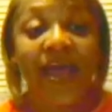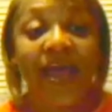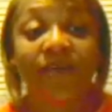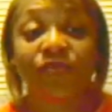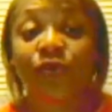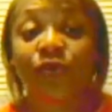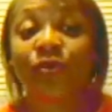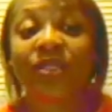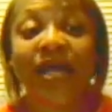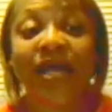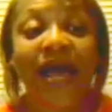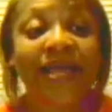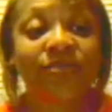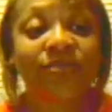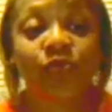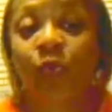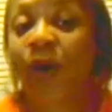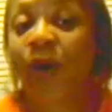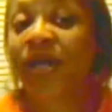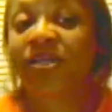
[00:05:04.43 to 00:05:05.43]
If you
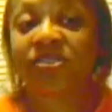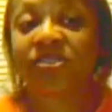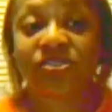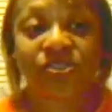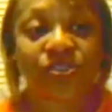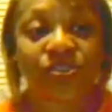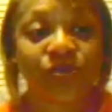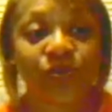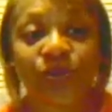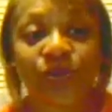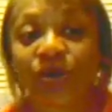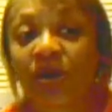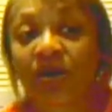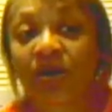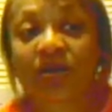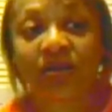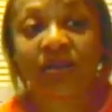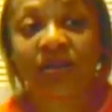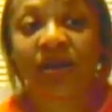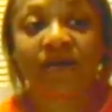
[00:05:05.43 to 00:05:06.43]
liked 1 and 2, you're
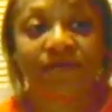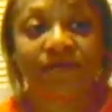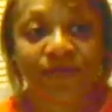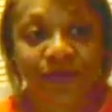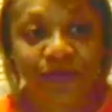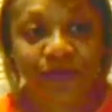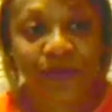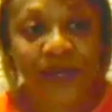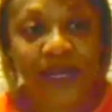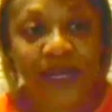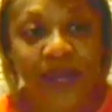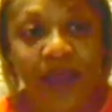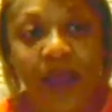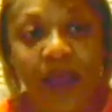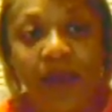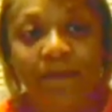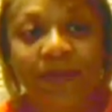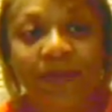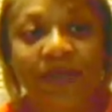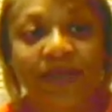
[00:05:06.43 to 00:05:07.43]
going to love 3,
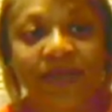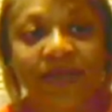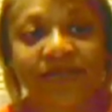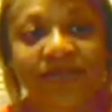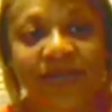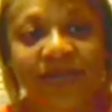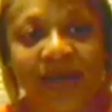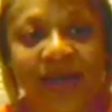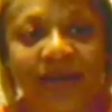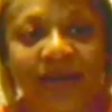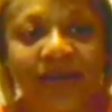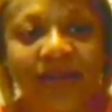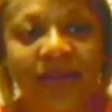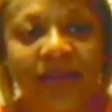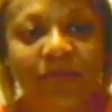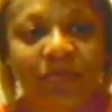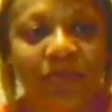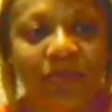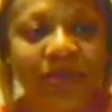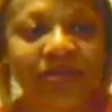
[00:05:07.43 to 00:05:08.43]
because it kind of
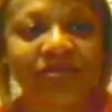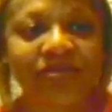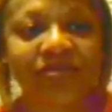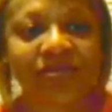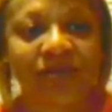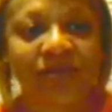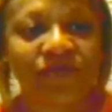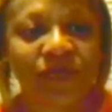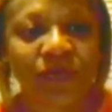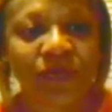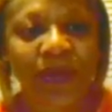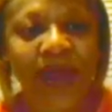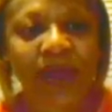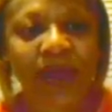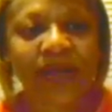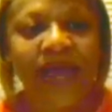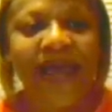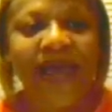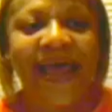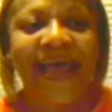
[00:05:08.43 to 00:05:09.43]
like brings stuff around,